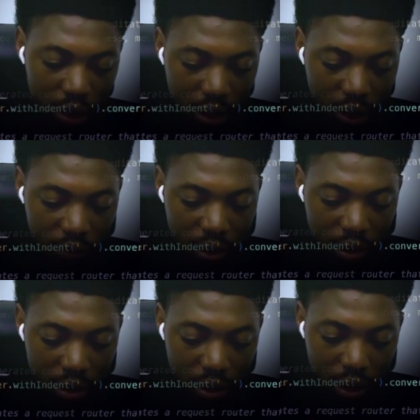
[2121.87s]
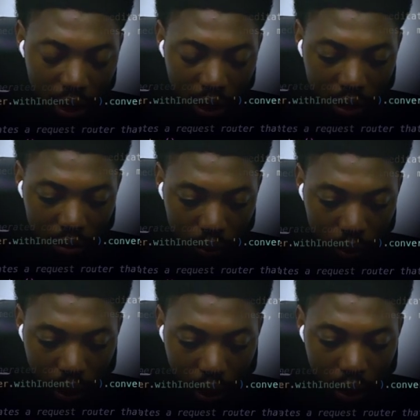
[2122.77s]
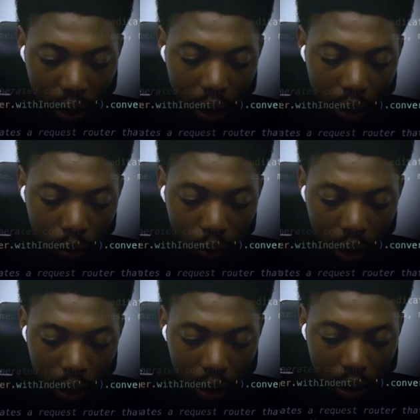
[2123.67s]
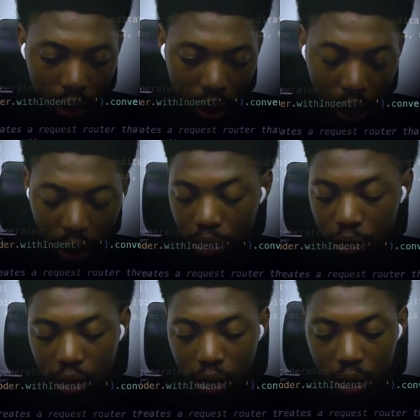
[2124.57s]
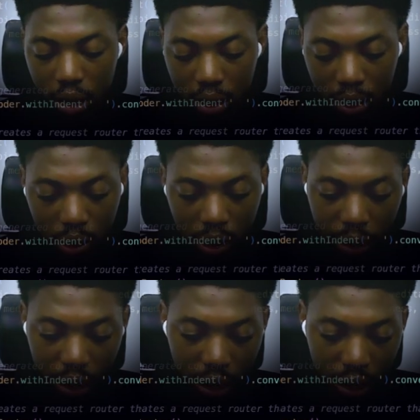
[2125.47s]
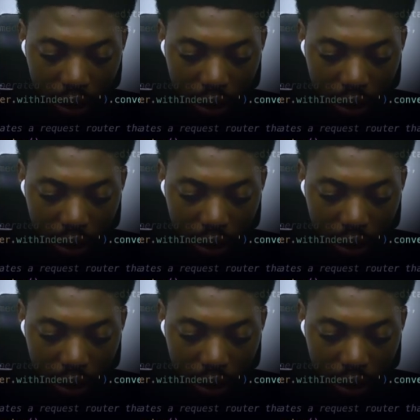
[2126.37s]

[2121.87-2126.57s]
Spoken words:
service where we are actually connecting to the backend